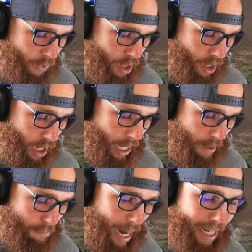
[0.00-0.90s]

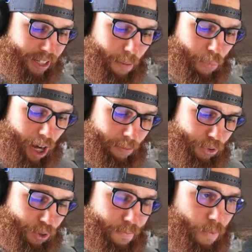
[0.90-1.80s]
Bicep
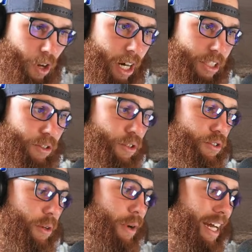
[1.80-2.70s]
problems. All right, so
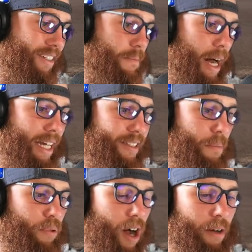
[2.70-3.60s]
usually when I see
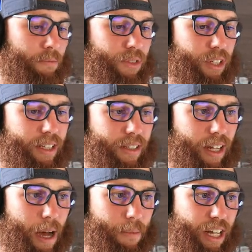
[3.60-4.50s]
bicep problems, it's a
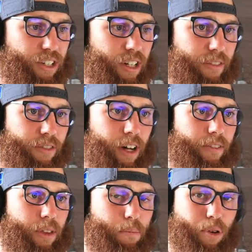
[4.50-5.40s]
combination
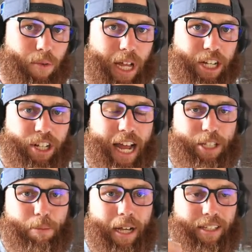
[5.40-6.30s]
of the pronation
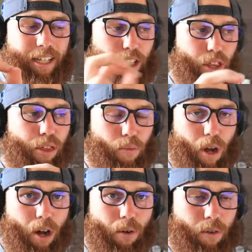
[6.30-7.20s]
aspect in the
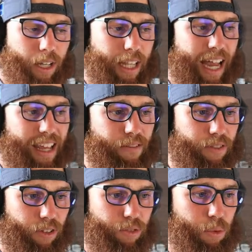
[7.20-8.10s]
throw. A lot of
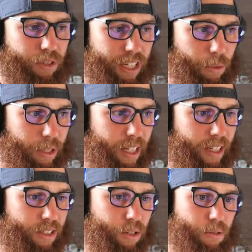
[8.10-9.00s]
infielders will deal with
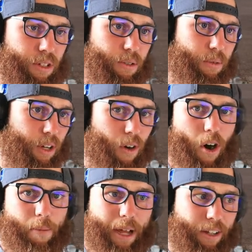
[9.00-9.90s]
this due to, you know,
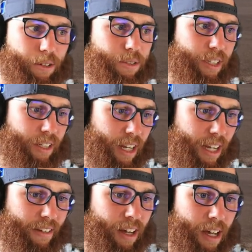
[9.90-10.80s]
arm angles
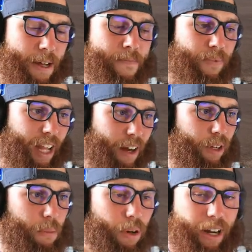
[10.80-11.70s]
and not
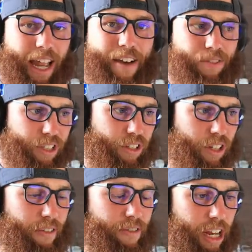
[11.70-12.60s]
really putting the emphasis
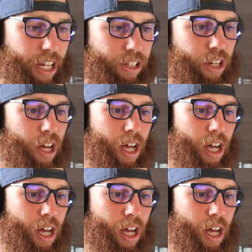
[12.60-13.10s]
on the finish.